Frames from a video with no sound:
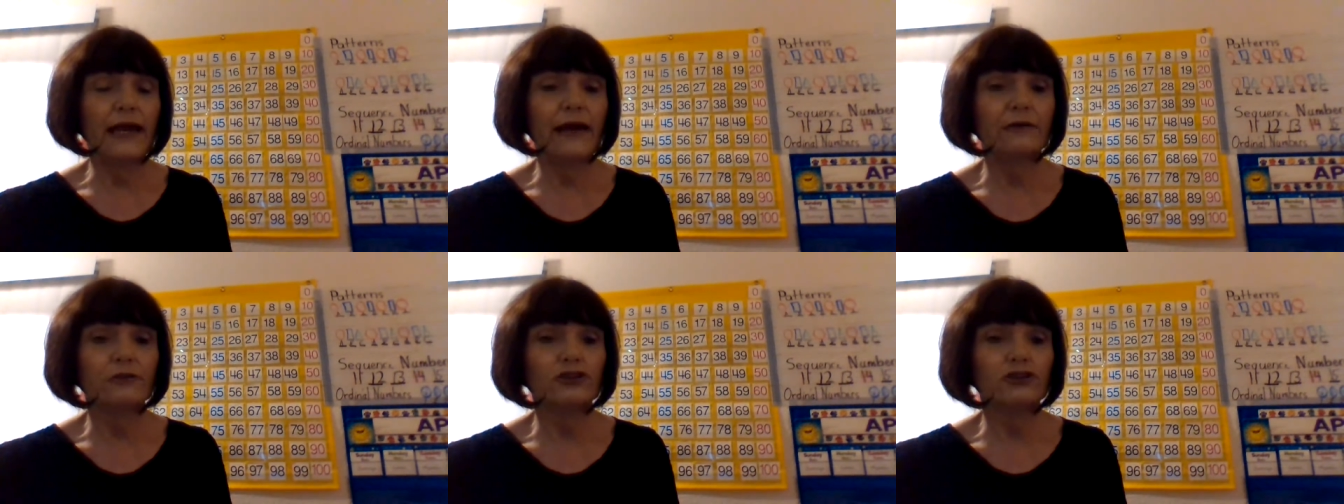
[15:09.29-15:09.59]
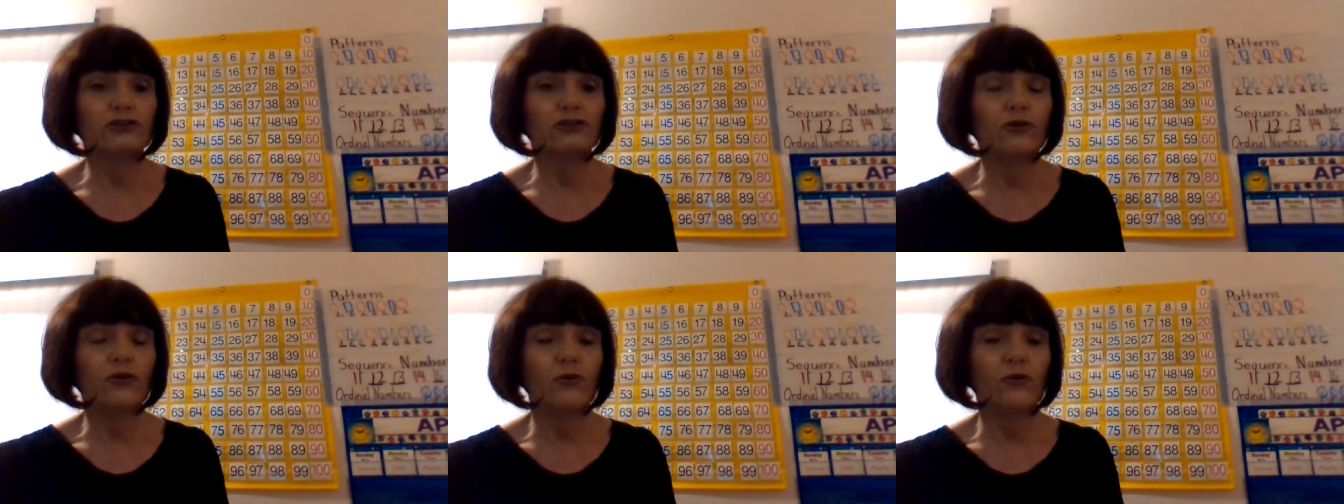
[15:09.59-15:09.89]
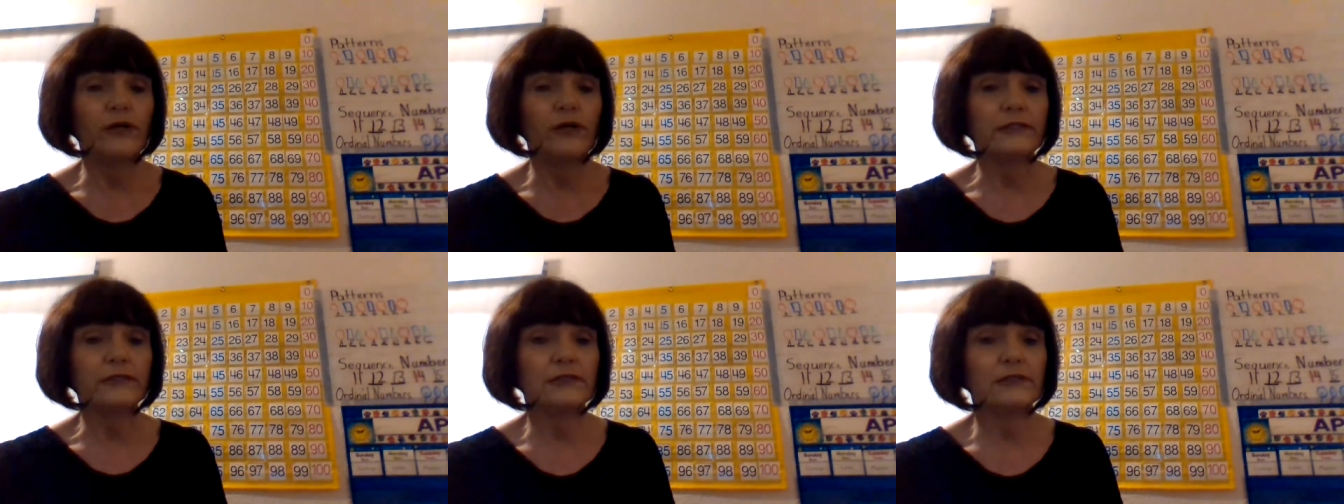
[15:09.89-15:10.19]
out your
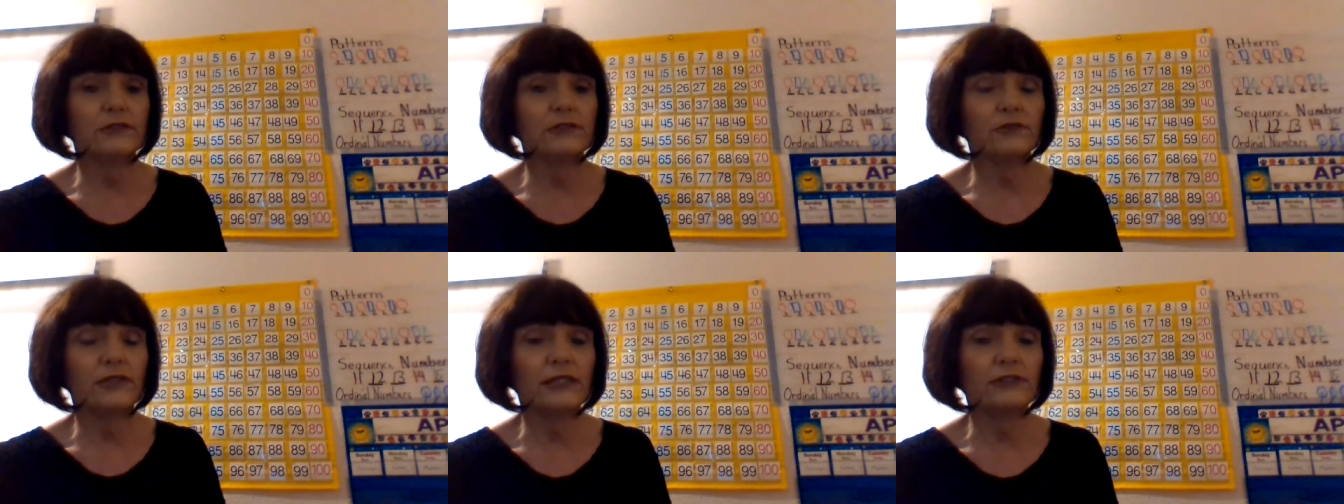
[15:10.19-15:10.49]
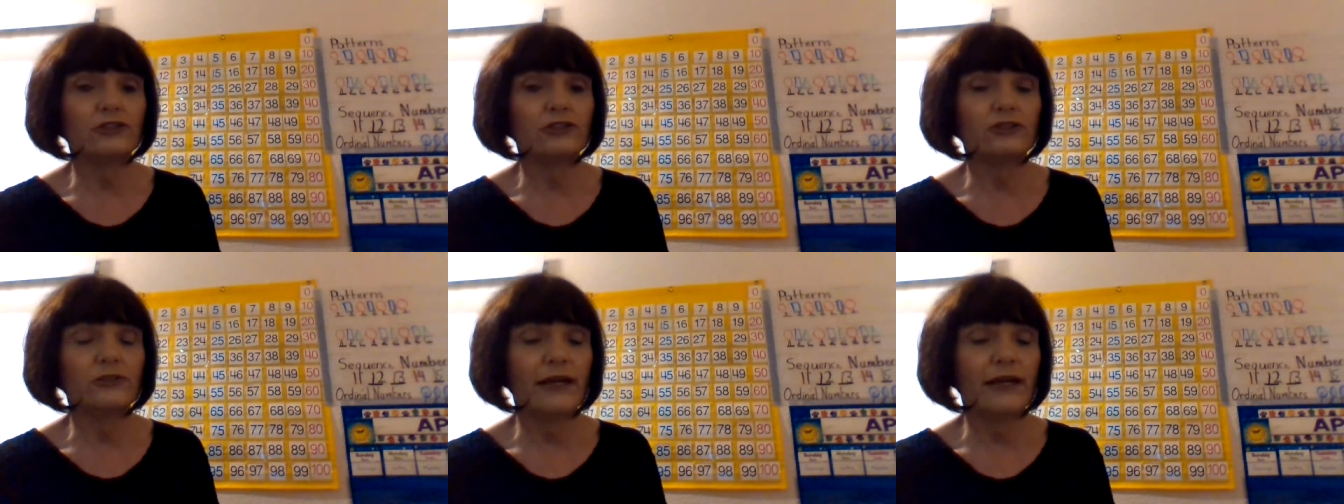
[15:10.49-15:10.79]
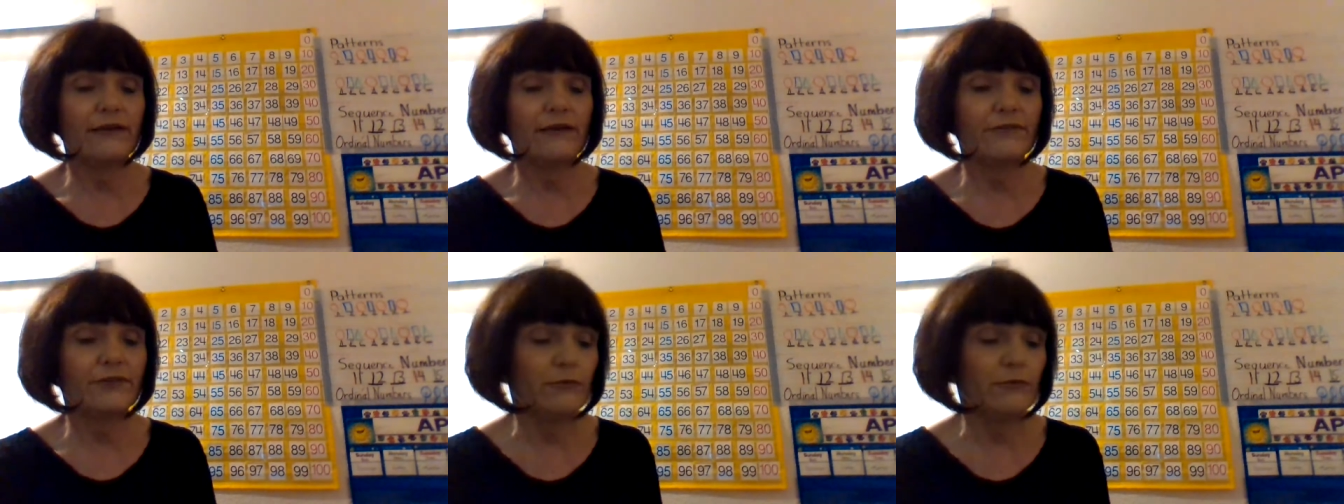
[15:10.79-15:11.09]
coins so that you
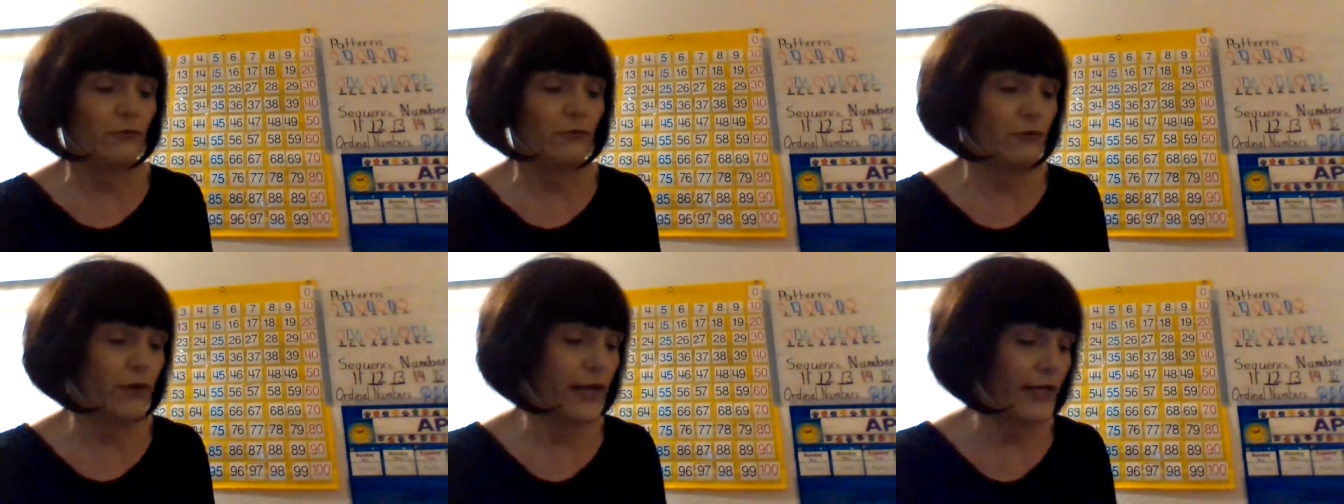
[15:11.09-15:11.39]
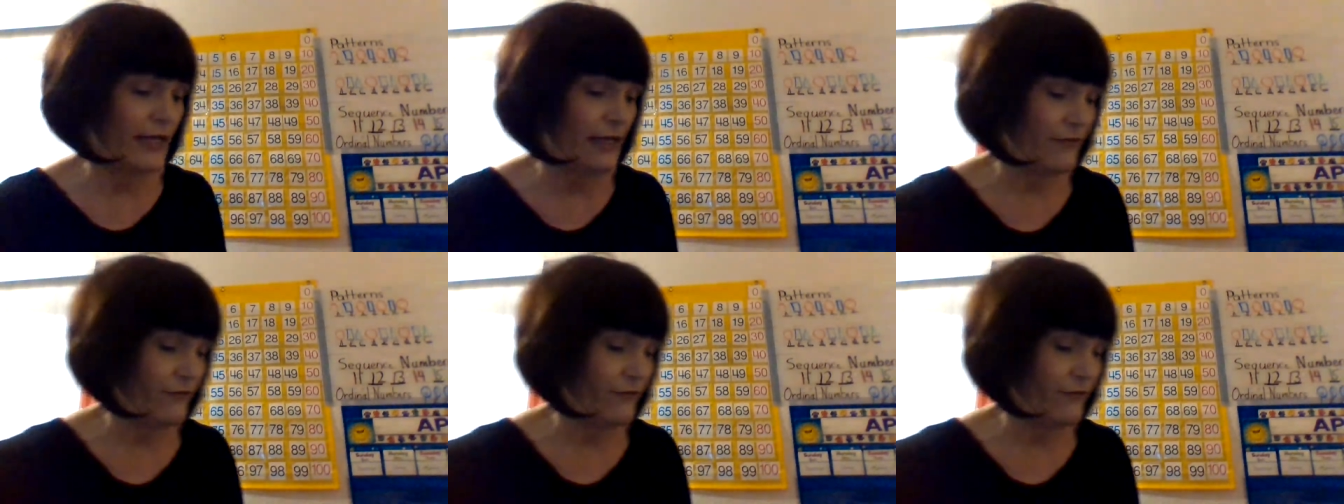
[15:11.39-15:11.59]
have them ready